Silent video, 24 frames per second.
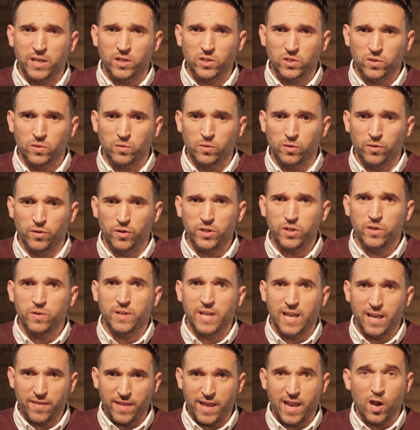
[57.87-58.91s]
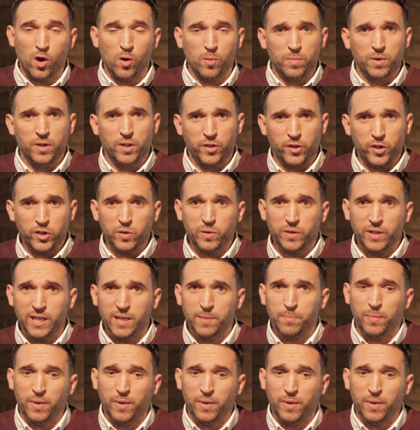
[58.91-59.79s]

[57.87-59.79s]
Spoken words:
sure that you get the help that you need.